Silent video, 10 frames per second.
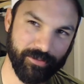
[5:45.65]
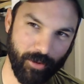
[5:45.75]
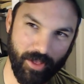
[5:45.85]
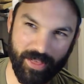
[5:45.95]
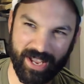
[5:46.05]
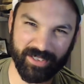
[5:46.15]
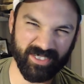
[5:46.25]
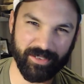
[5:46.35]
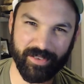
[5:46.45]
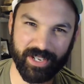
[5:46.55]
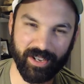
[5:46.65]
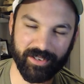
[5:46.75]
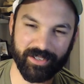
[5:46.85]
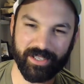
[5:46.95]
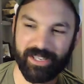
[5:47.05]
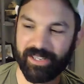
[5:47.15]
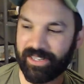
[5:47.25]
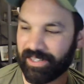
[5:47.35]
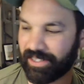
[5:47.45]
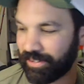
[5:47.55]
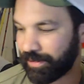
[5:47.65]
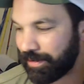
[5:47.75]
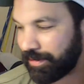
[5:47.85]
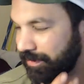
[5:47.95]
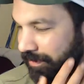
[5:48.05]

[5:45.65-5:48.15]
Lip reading: $1,500. So,